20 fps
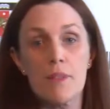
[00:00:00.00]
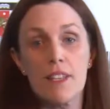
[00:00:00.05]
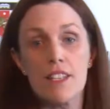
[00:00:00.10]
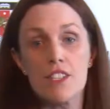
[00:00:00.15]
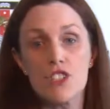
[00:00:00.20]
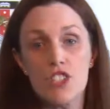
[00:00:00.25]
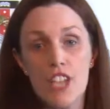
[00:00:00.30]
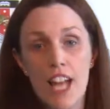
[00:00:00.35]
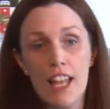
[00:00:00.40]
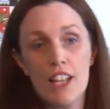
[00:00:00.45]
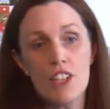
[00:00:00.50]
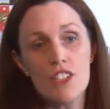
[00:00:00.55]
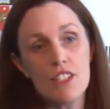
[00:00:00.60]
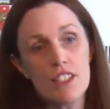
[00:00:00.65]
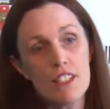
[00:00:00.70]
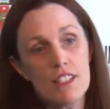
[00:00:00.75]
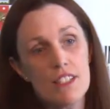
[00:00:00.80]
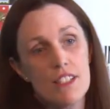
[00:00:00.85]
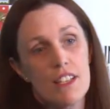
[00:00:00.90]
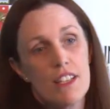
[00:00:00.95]
biggest
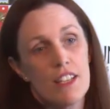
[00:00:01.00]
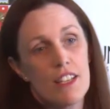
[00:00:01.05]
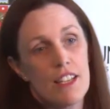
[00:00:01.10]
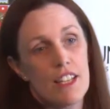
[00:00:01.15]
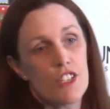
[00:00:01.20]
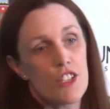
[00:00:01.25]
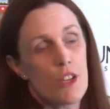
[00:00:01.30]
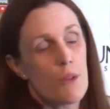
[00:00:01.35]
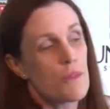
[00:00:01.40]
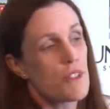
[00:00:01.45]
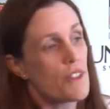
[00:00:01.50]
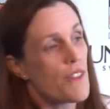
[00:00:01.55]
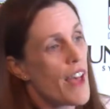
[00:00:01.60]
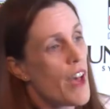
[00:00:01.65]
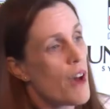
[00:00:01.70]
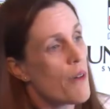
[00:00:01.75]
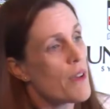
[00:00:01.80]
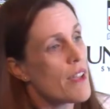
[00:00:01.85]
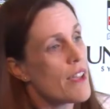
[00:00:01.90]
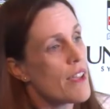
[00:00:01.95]
challenges in terms of
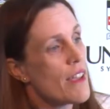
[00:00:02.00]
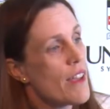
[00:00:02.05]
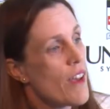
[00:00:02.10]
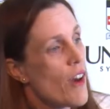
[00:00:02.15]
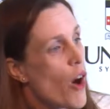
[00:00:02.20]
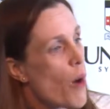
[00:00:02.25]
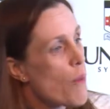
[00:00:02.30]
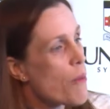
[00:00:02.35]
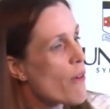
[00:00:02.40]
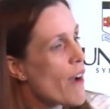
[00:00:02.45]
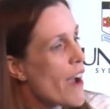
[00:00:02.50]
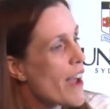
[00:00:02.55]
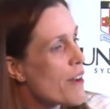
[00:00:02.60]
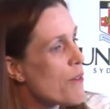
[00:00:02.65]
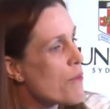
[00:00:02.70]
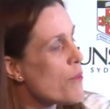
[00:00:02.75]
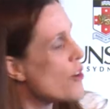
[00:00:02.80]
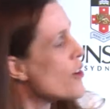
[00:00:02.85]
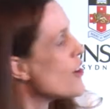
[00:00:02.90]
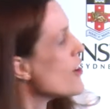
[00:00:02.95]
how we operate
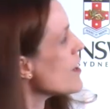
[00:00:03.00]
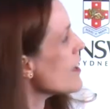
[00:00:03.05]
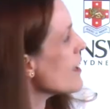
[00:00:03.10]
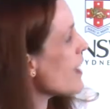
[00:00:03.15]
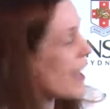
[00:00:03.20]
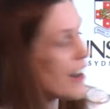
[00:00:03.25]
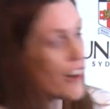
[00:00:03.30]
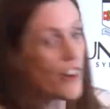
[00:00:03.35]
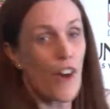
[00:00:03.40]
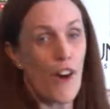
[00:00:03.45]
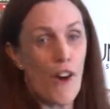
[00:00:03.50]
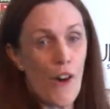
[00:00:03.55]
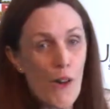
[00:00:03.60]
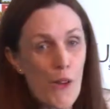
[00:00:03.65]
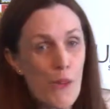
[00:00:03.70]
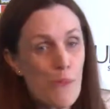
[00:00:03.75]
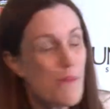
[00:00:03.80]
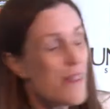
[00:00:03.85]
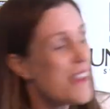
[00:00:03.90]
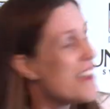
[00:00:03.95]
at work and at home,